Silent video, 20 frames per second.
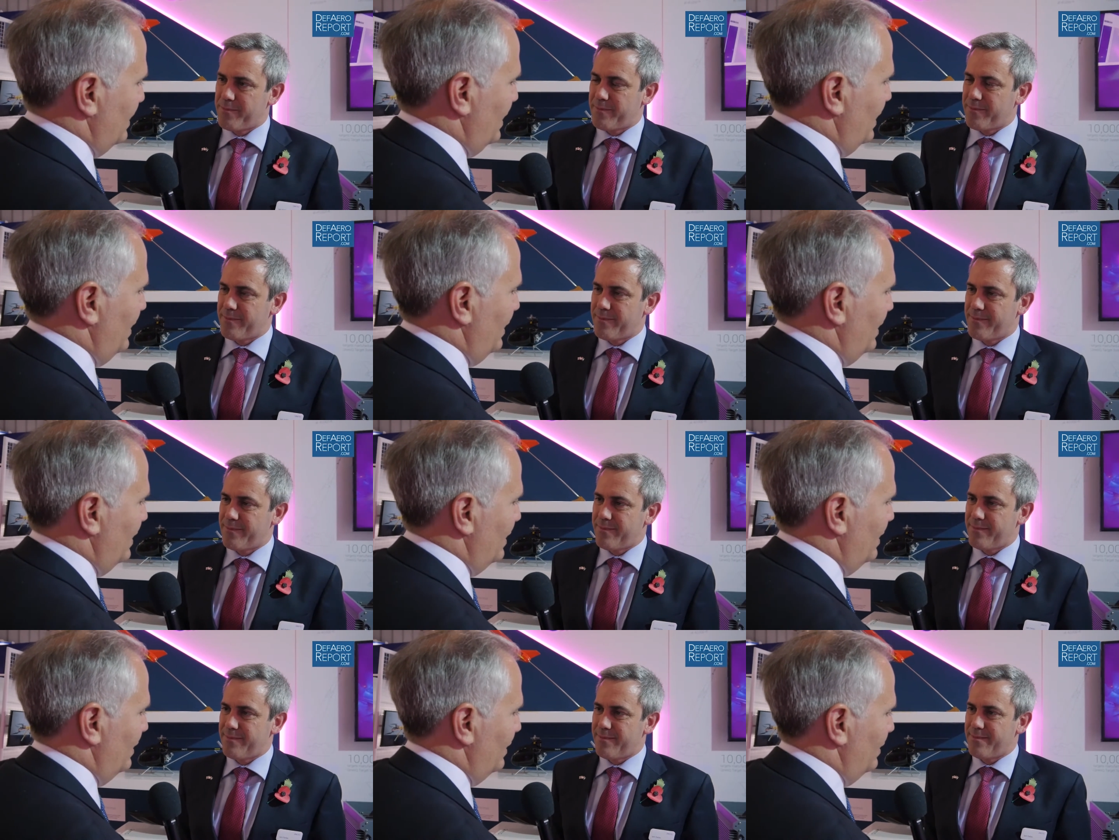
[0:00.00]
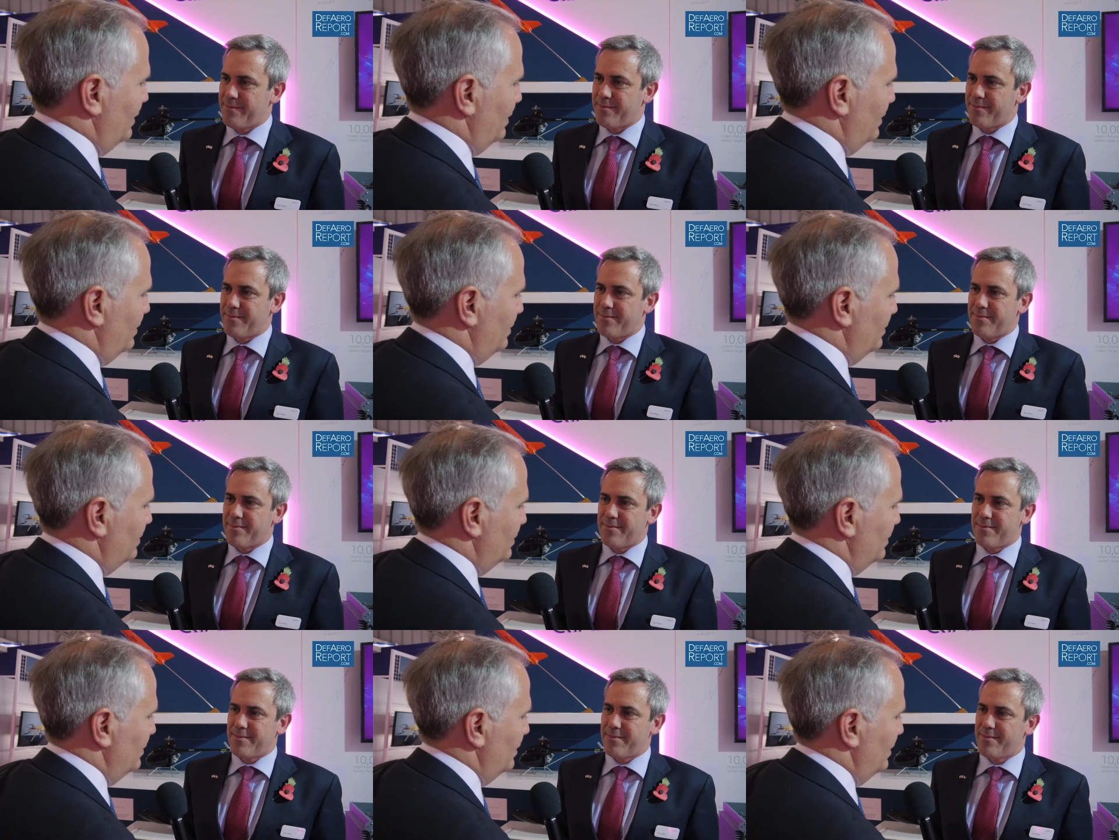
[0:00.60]
Speaker 1: a uh
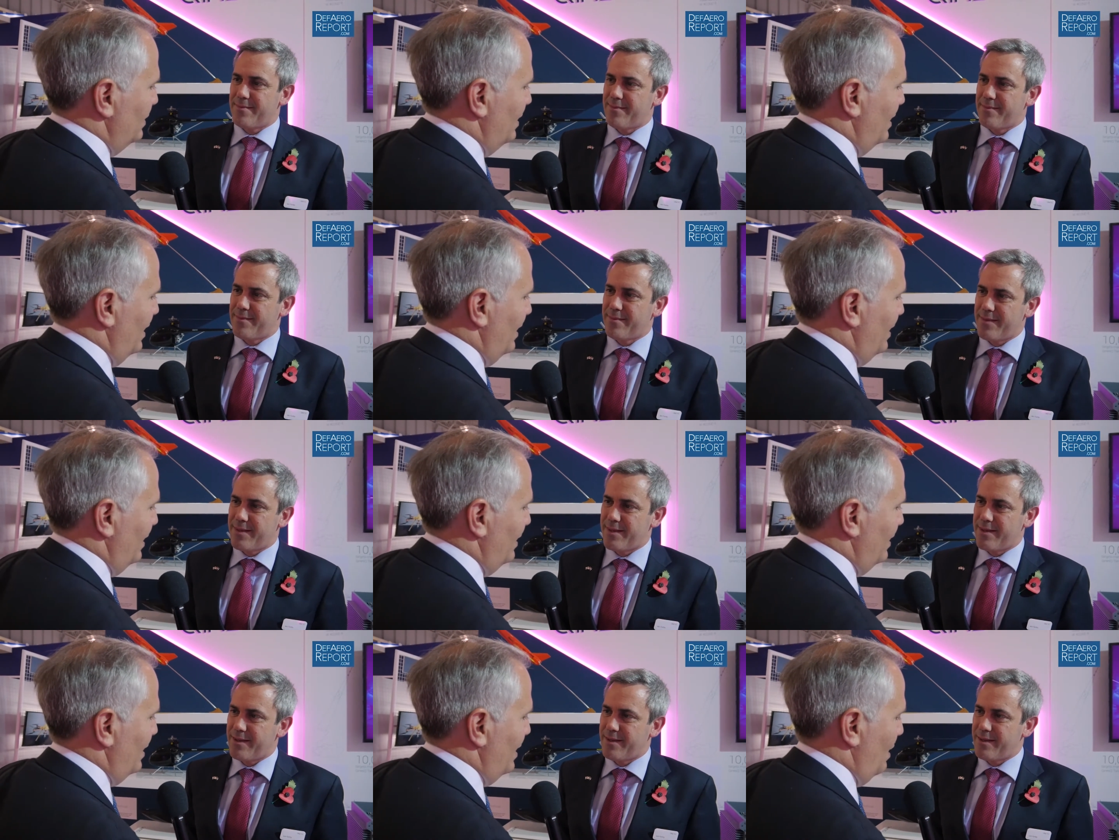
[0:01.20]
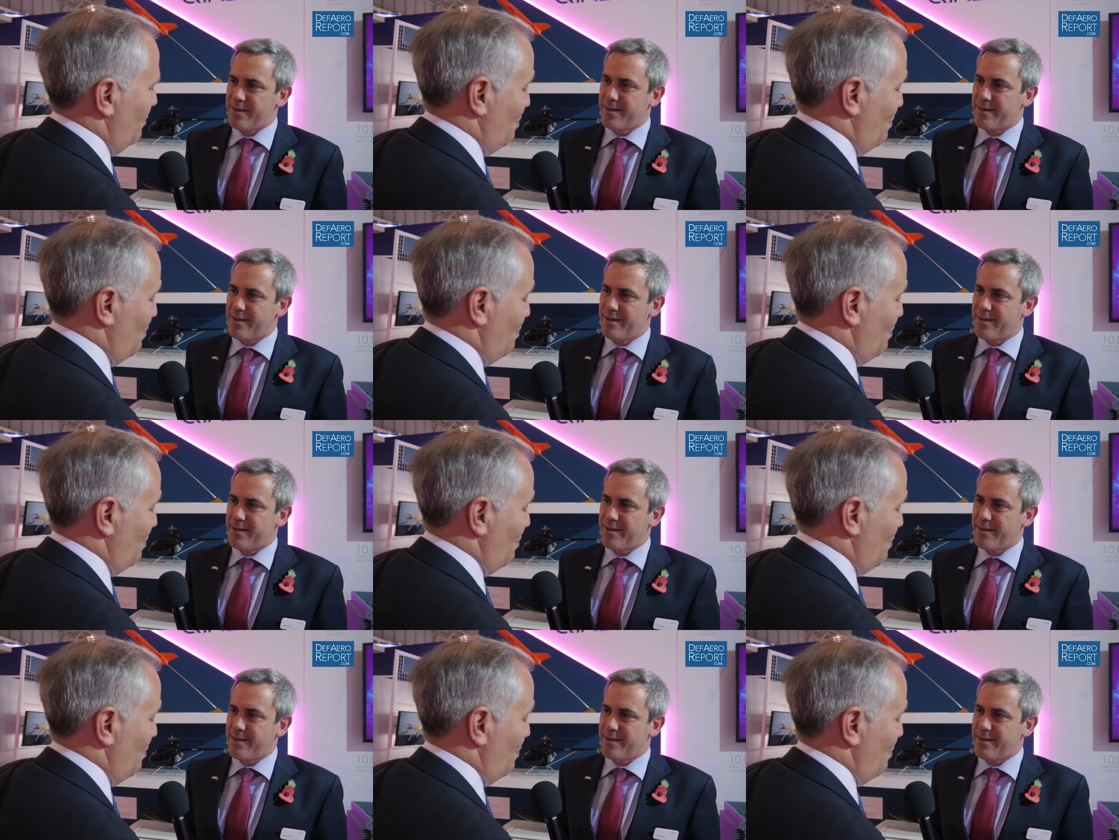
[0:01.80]
uh,